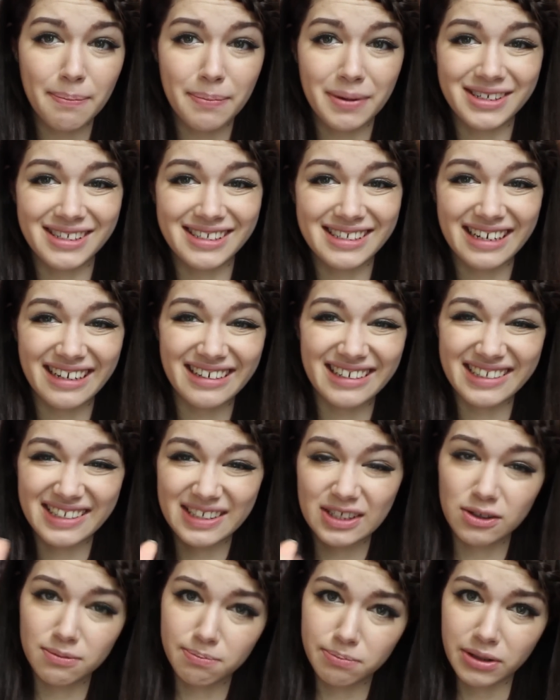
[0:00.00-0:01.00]
but it's kind of
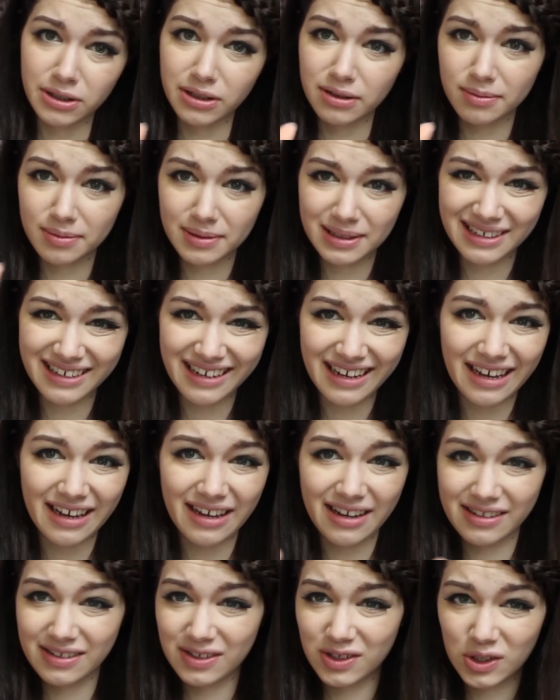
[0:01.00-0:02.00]
like
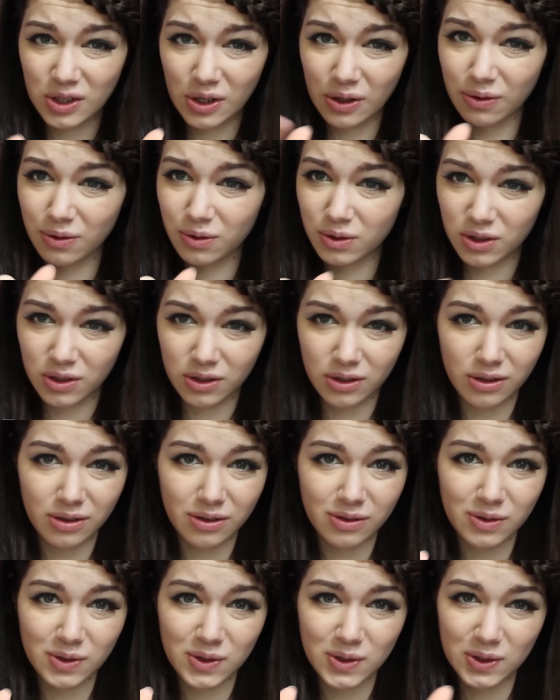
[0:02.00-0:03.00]
suburbia
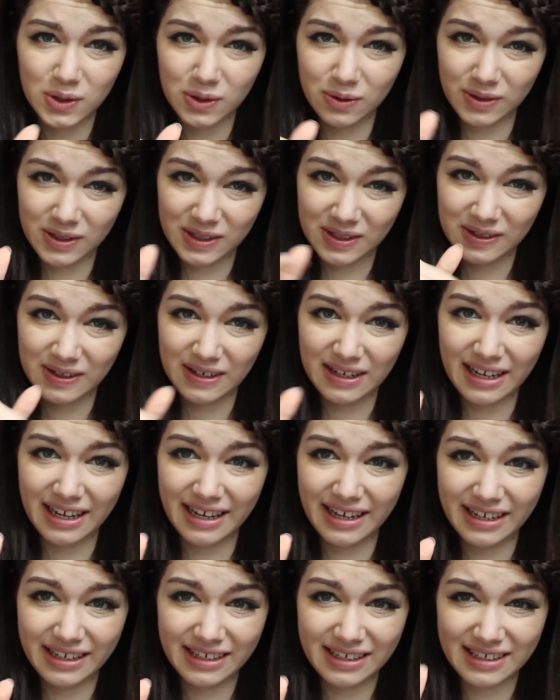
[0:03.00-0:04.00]
Tokyo, so it's not
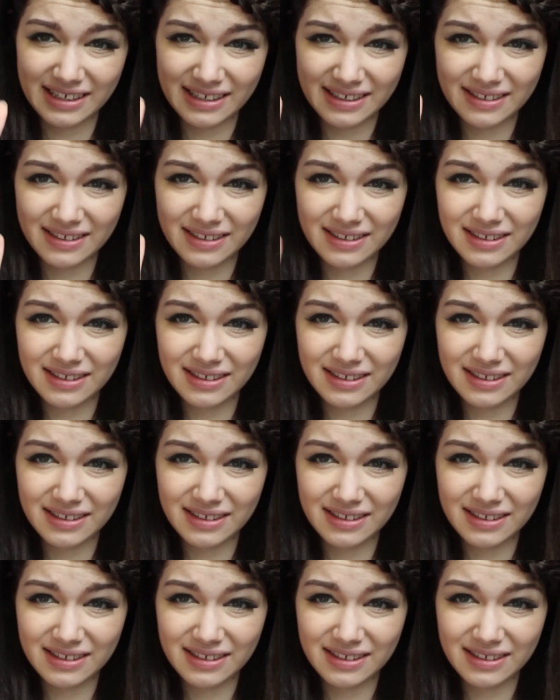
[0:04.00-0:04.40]
like